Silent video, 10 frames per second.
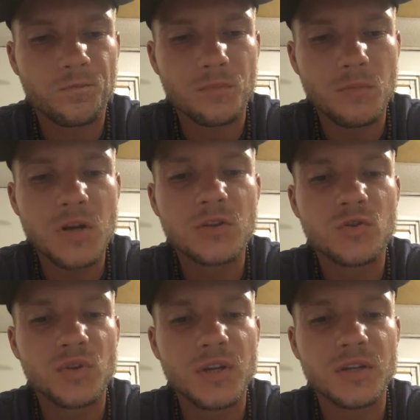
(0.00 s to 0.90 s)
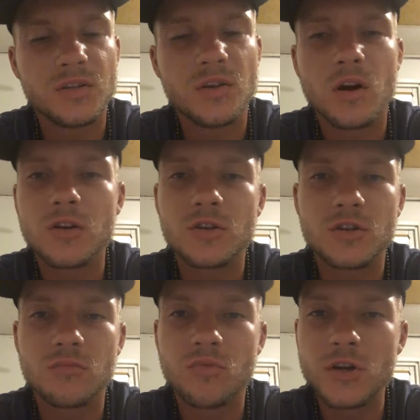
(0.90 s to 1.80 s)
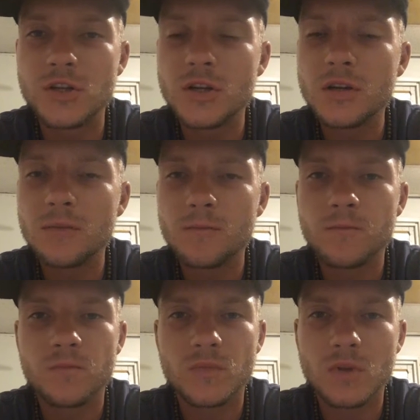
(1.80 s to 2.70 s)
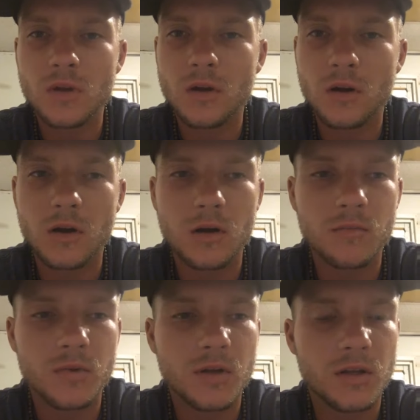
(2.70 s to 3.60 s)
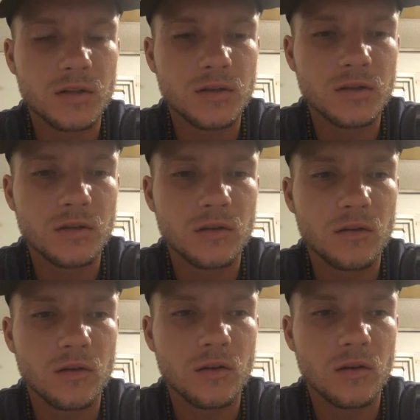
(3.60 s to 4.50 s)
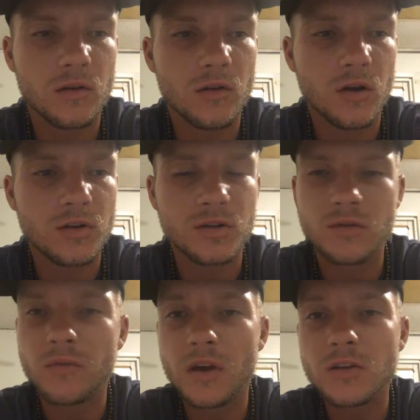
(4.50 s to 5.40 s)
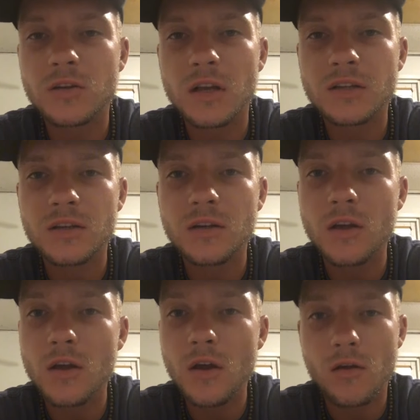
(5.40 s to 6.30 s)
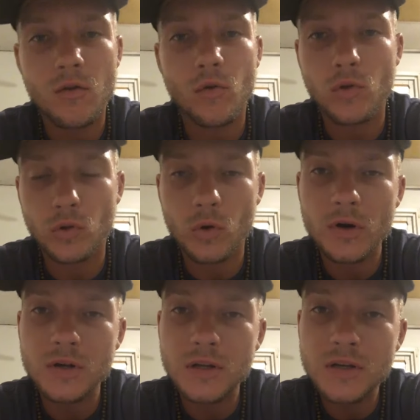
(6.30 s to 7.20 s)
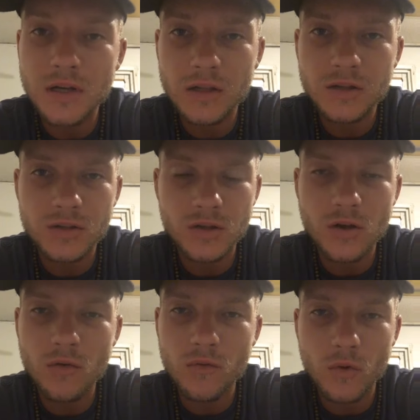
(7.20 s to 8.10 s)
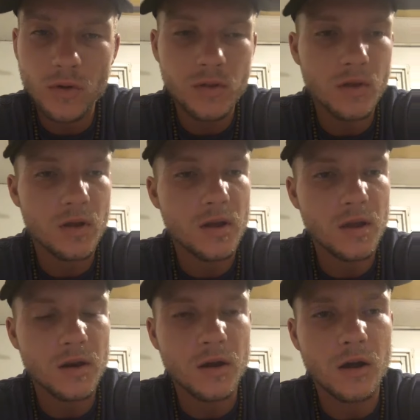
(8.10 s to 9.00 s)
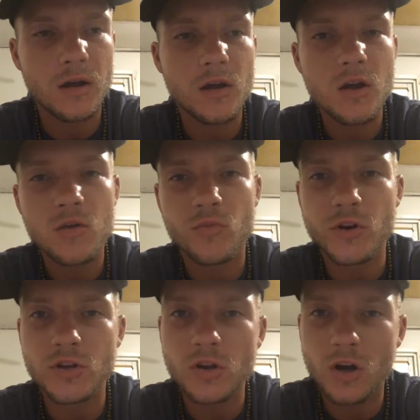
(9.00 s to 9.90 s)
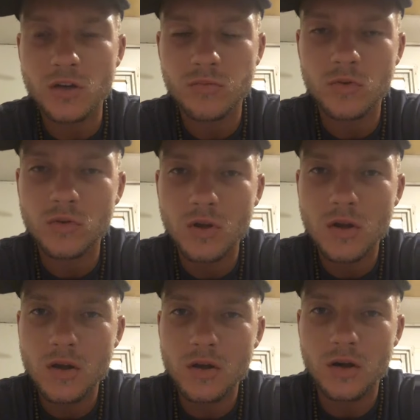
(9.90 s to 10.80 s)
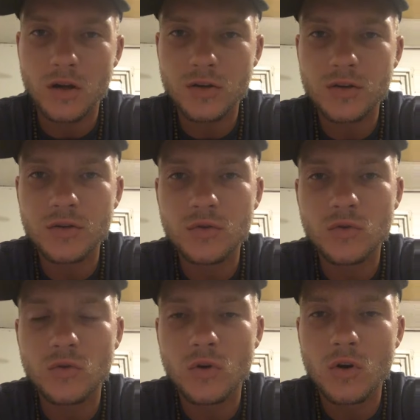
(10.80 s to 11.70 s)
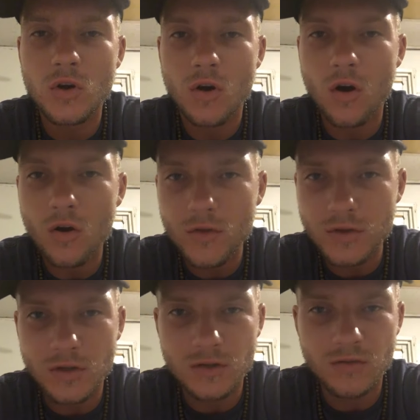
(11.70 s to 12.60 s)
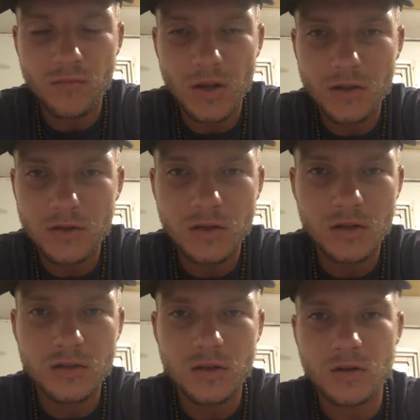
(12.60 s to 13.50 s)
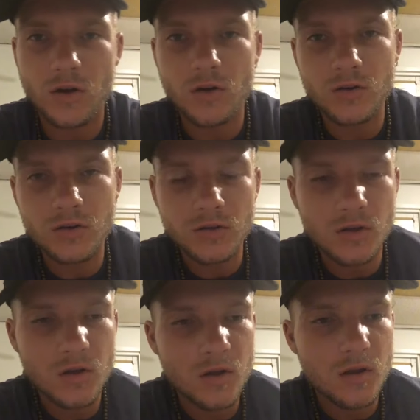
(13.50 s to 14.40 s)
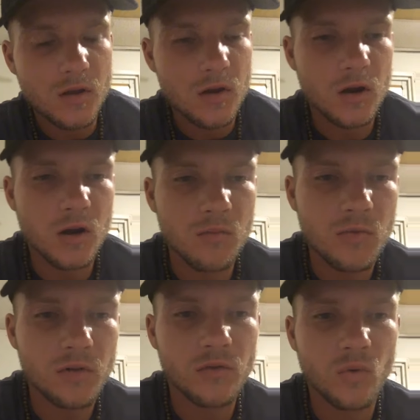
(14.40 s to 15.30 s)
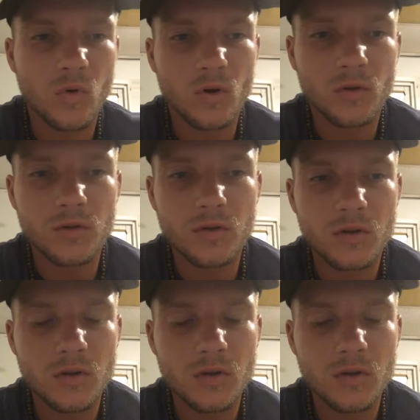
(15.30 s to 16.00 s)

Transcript: Ministry is not just preaching. It's not just evangelizing, though the Lord did tell us to go forth and preach the gospel unto all the sons of men, the sons and daughters of the world,